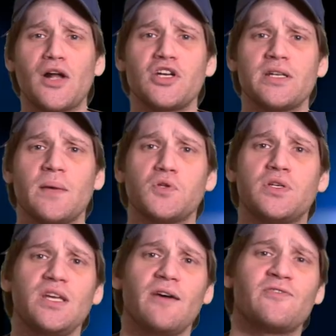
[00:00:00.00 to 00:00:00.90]
Blockchain
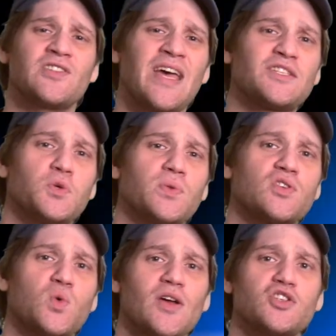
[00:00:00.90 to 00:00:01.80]
WTF has answered
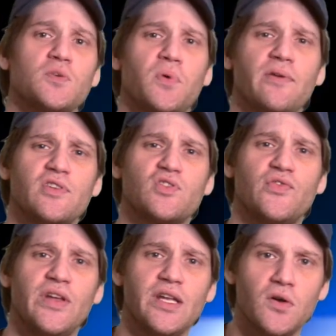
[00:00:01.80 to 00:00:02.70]
this question in previous
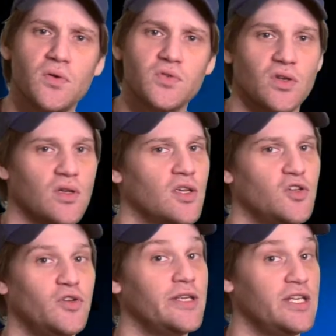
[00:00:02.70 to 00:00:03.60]
videos.
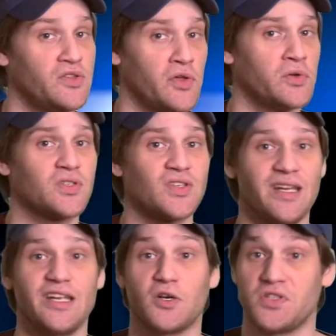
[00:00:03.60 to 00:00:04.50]
You need Ether to
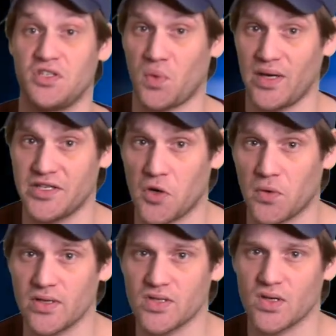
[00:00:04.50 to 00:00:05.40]
send ERC-20
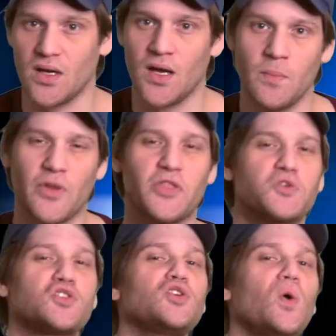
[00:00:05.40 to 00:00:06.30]
tokens. But
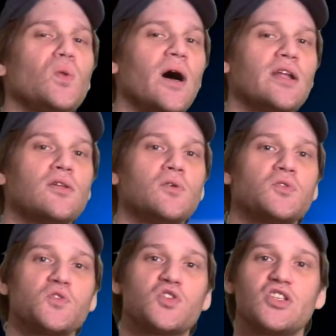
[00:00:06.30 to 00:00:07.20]
there's still a lot of
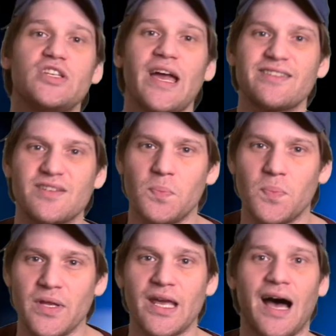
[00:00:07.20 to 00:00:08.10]
users yet to
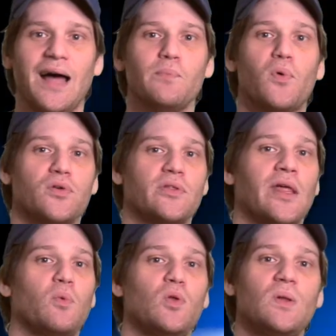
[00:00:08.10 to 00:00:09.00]
be onboarded
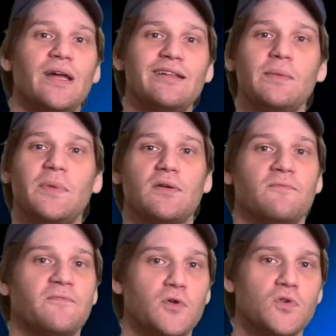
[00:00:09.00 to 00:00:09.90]
that will likely be
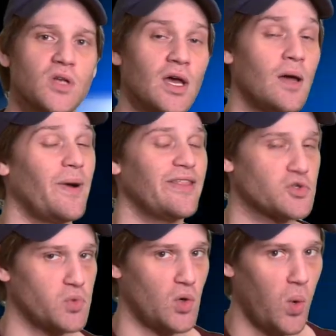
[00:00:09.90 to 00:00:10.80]
confused by
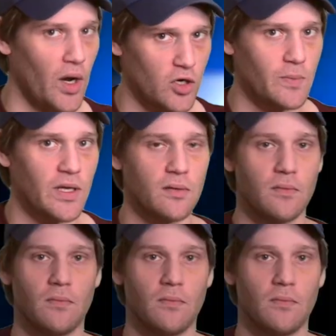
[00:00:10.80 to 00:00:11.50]
this requirement.